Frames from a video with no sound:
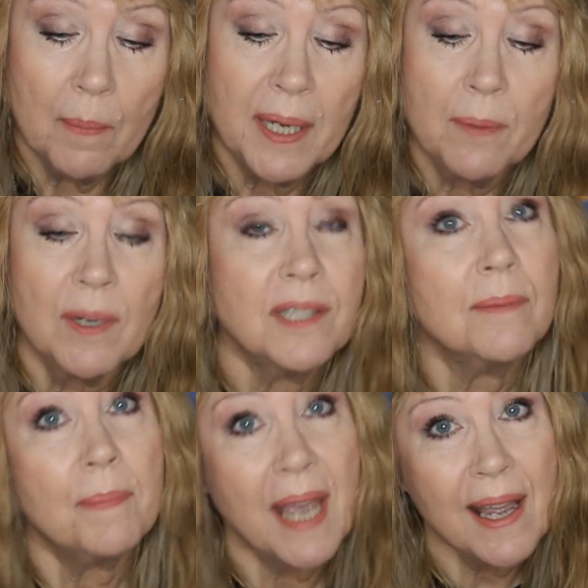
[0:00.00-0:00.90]
But it
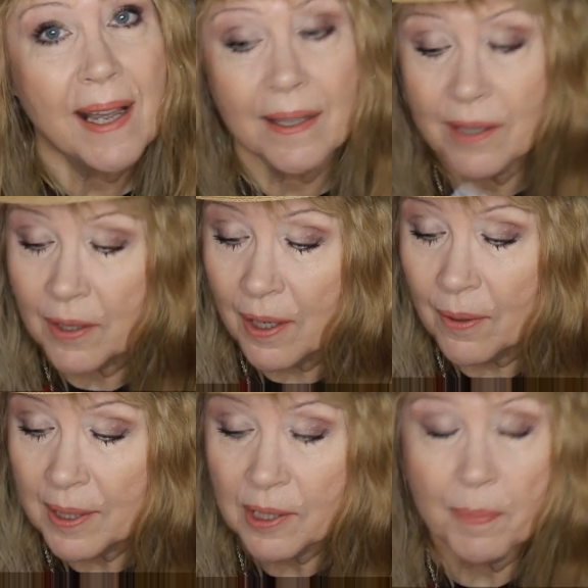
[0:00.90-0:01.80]
wasn't bad, you
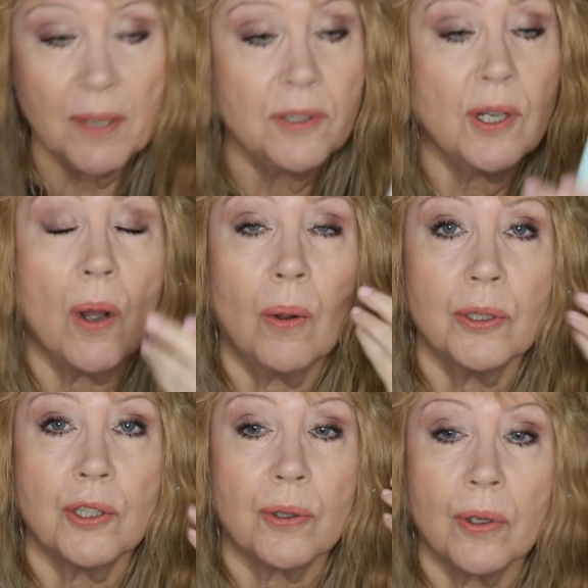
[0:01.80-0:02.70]
know. It's supposed to
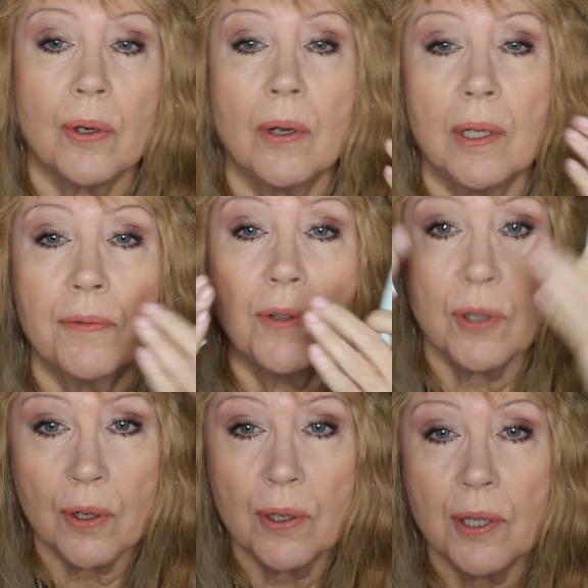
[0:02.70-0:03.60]
hold your curl. If you
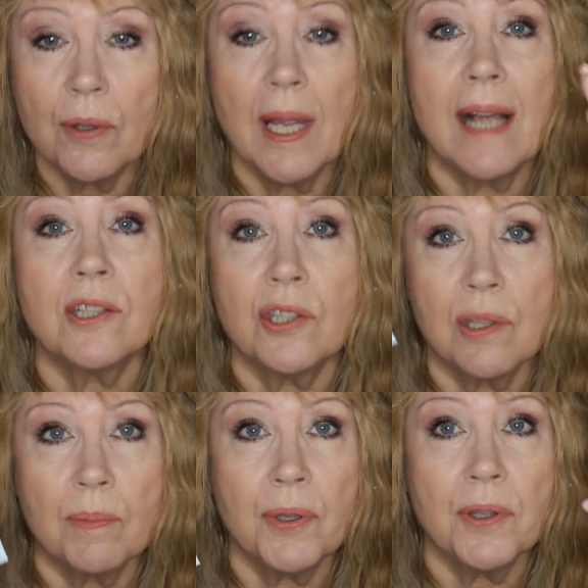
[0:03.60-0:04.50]
curl your
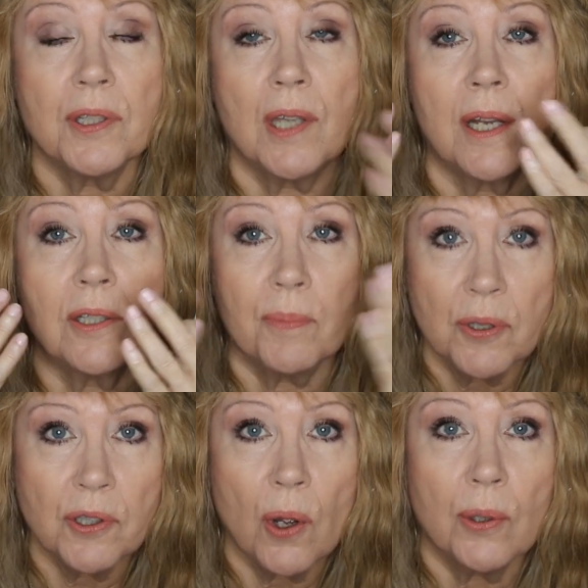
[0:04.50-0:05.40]
lashes and put this on, it's
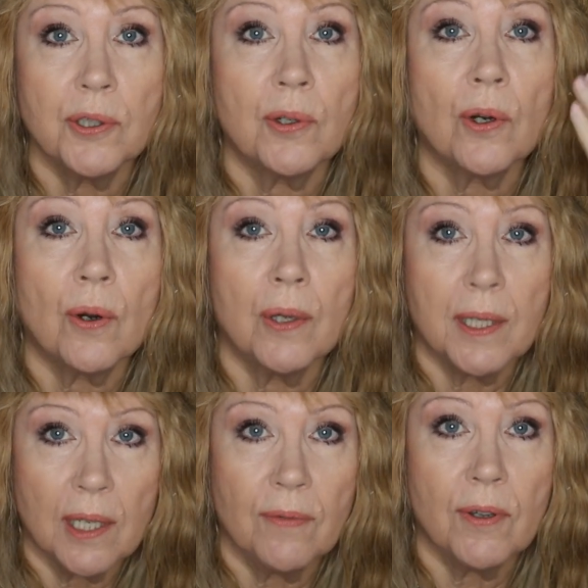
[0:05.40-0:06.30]
supposed to hold your curl
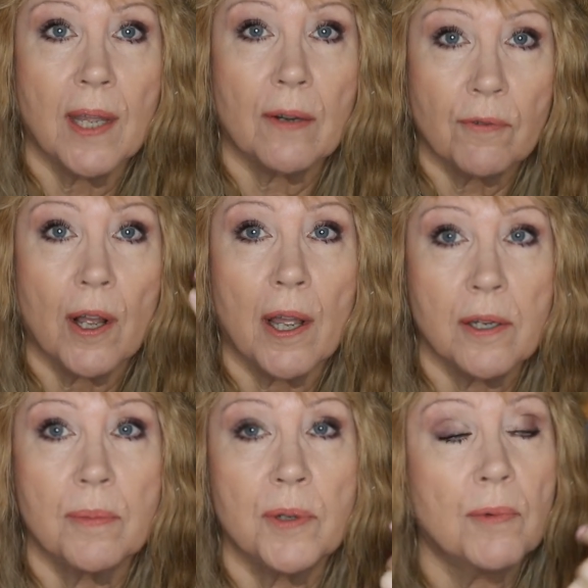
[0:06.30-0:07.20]
and give you that
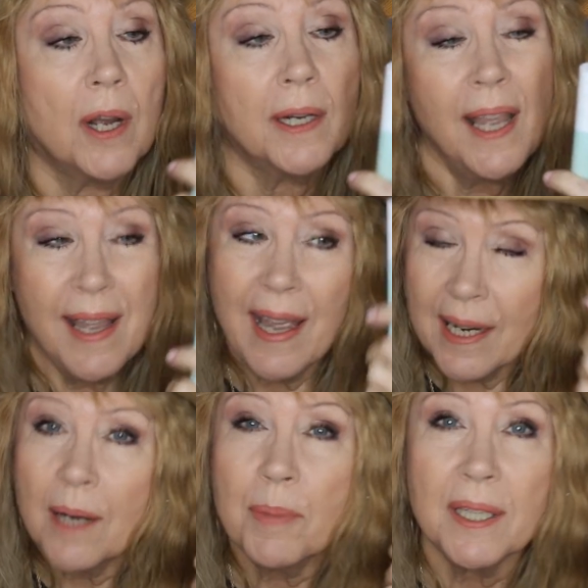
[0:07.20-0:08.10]
volume you want.
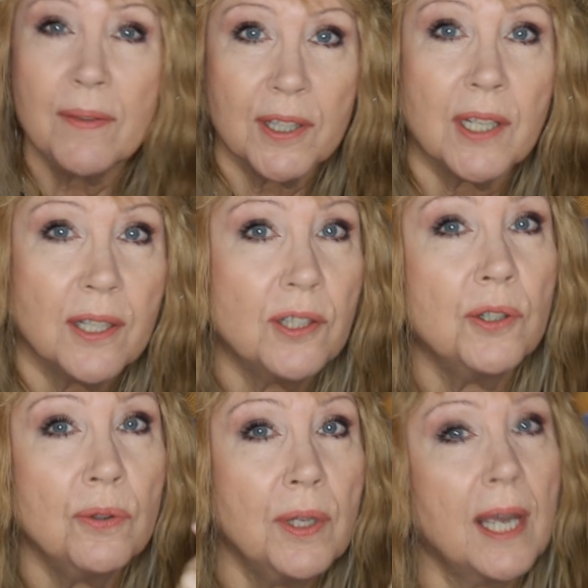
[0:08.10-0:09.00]
And I believe it does
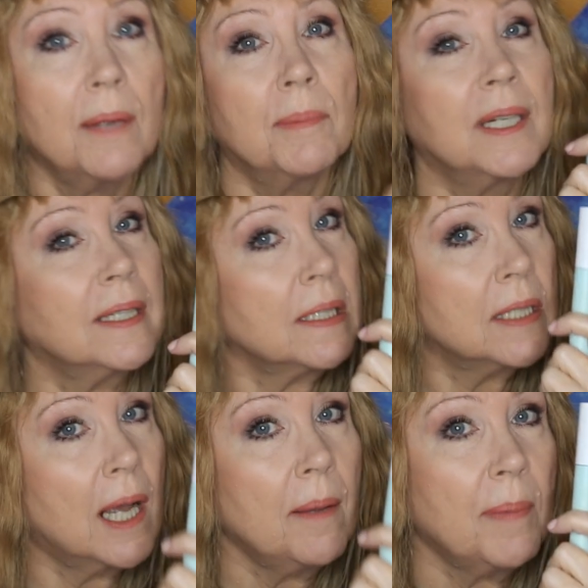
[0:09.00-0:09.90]
do that, but it did
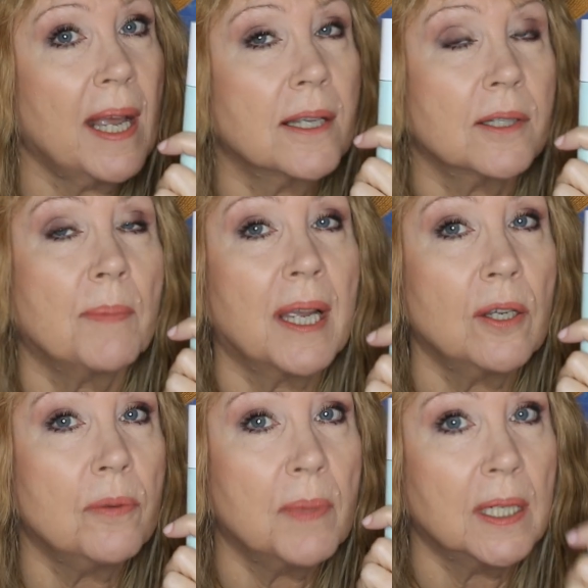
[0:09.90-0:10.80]
not pass my
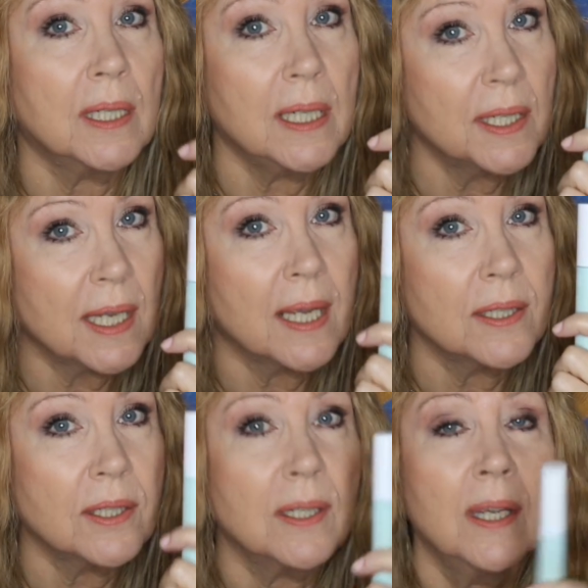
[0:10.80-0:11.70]
humidity
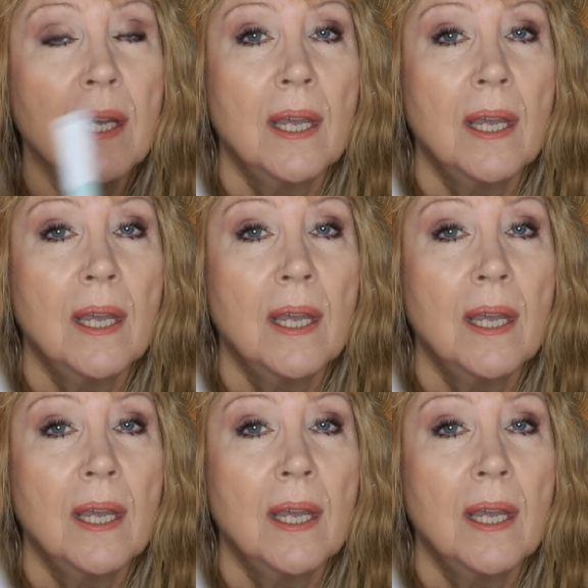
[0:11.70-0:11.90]
test.